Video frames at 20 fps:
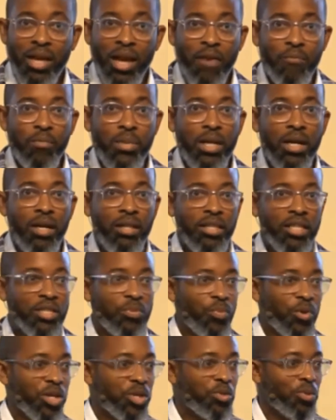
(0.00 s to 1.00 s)
I've been on this
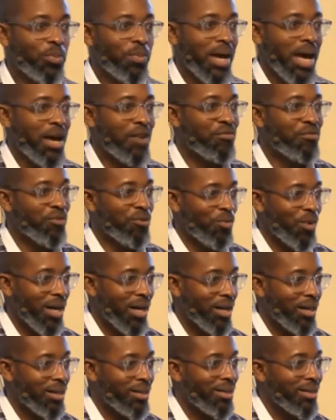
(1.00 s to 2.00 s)
spiritual path for a
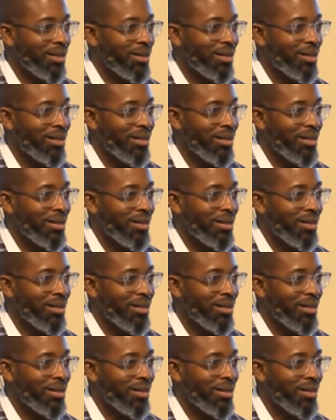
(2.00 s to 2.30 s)
while.